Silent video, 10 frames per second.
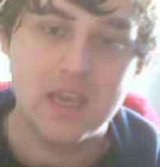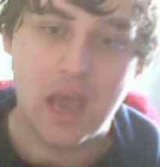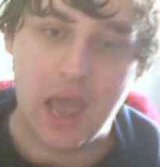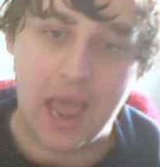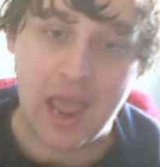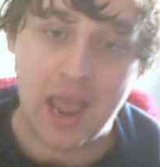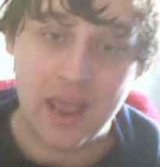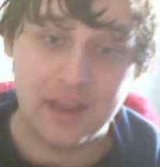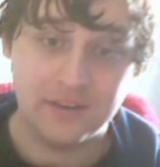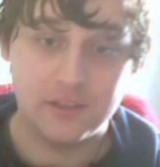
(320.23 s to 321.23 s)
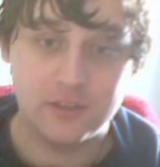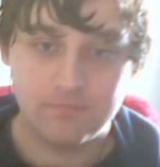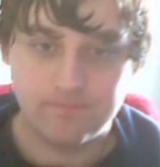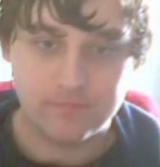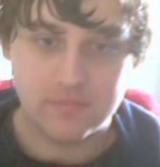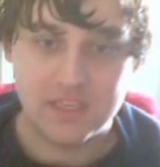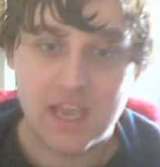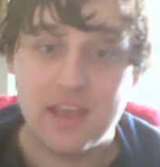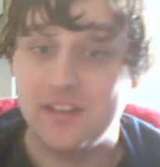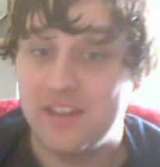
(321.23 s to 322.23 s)
and
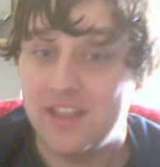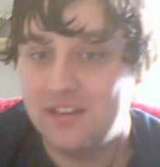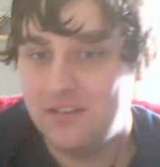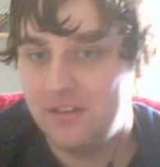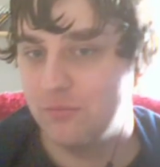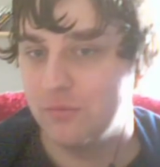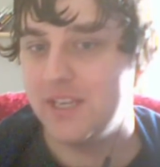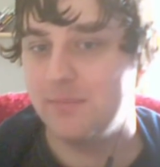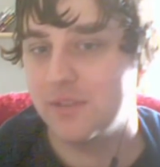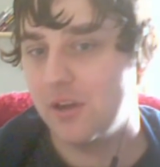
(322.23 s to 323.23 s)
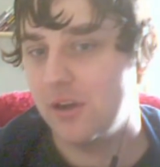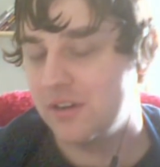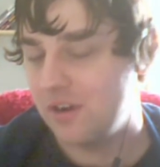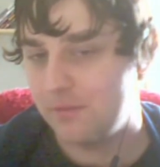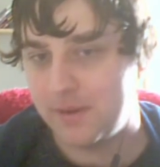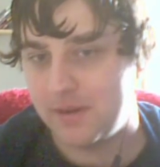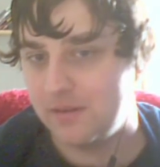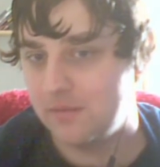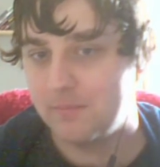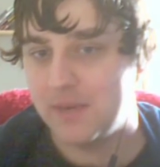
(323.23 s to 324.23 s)
yeah, then redeemed the code, and I've
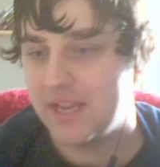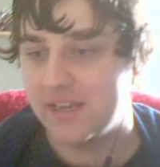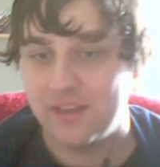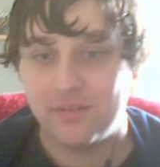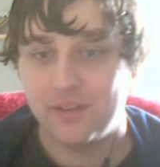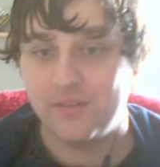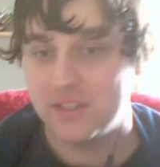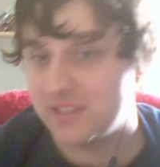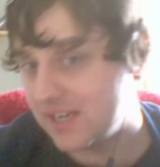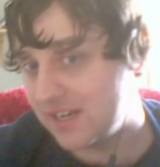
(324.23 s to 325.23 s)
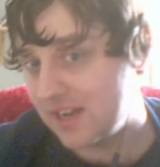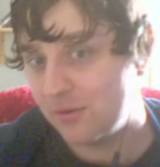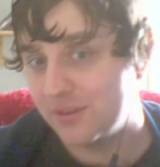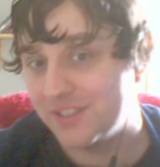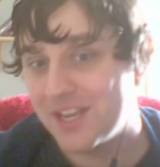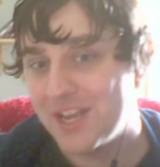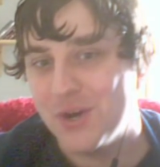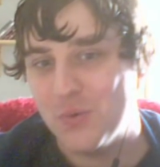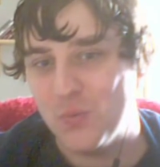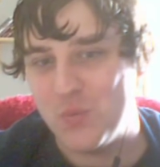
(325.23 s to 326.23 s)
been playing it for the first 10 hours
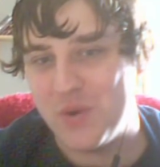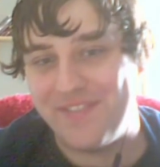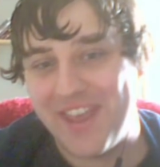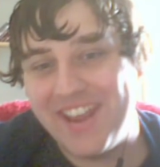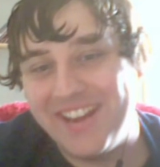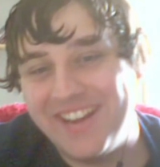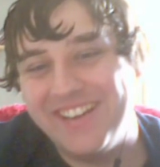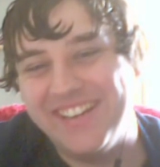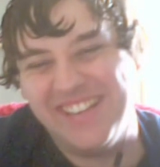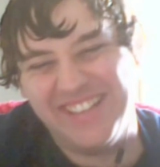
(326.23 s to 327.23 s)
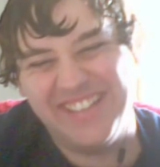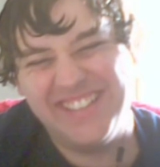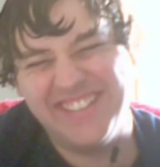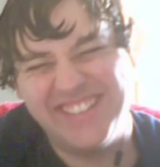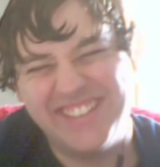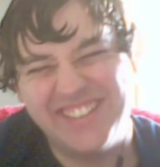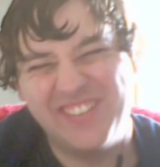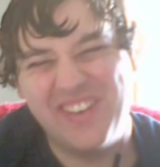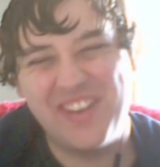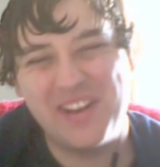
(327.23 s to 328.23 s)
within
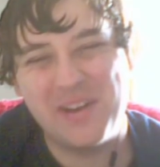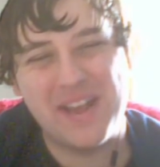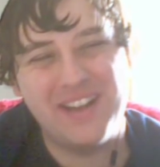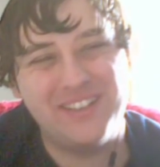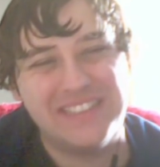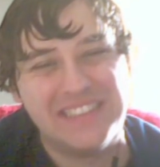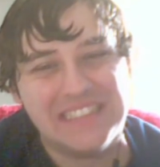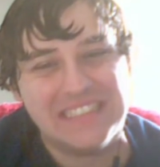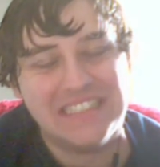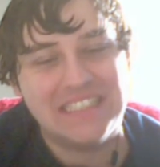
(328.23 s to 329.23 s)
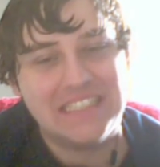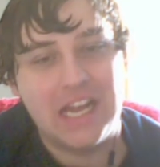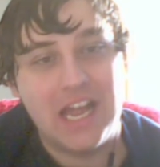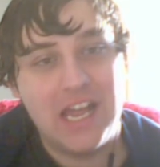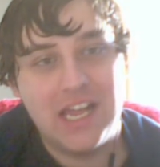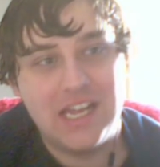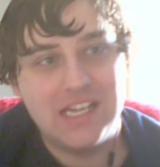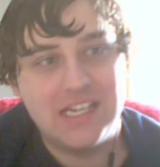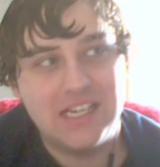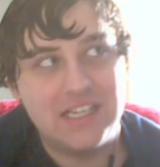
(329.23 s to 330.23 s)
about
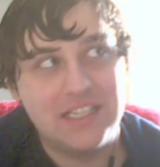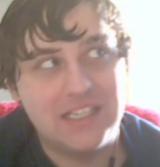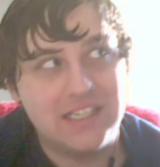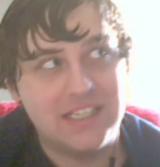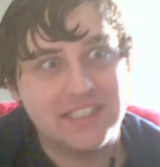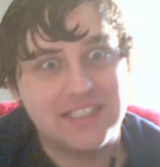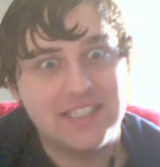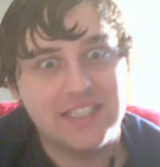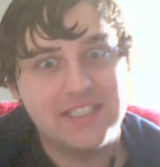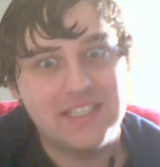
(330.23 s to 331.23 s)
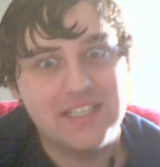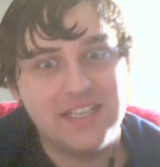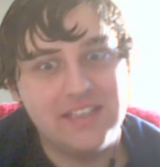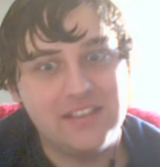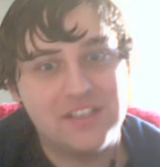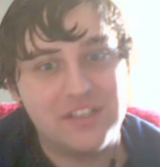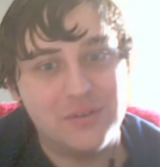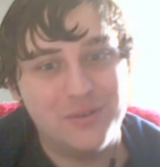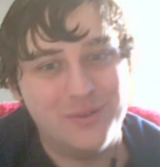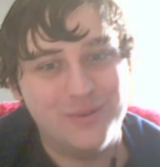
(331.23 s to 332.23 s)
a 16
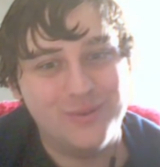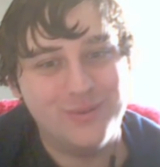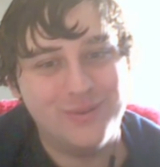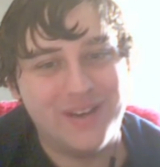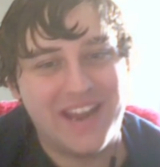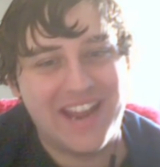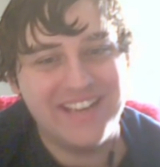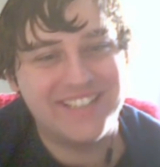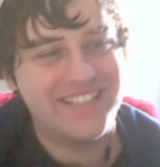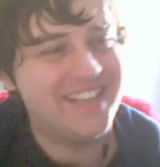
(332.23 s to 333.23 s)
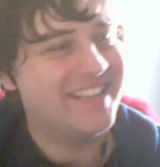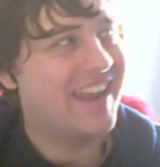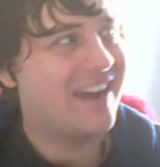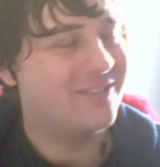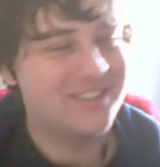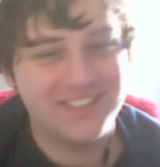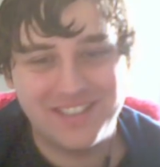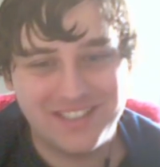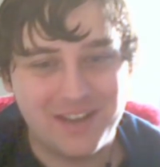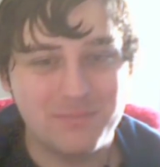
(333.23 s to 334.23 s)
to 18
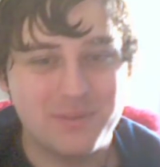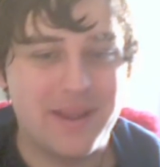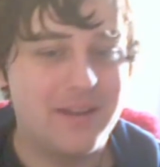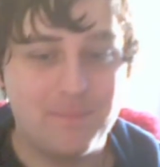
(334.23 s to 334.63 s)
hours time span.